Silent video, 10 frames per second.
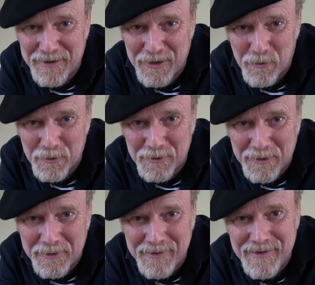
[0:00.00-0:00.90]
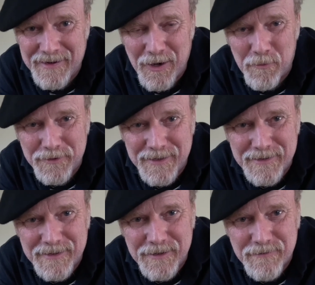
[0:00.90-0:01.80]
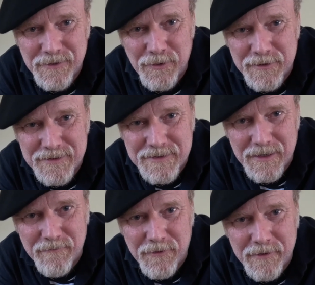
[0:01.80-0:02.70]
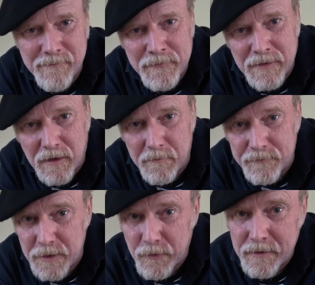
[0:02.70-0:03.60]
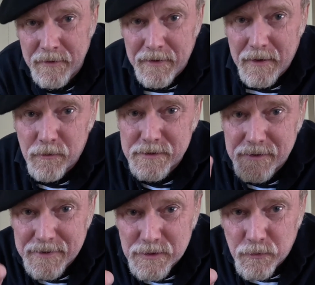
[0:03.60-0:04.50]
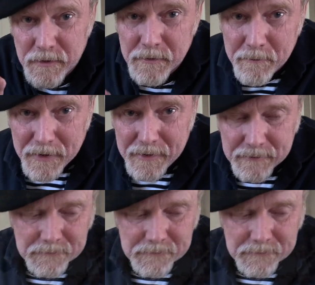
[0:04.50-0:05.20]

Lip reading: I will put that at the end of this video because it's kind of fun. Anyway, I will see you in the next one. Bye.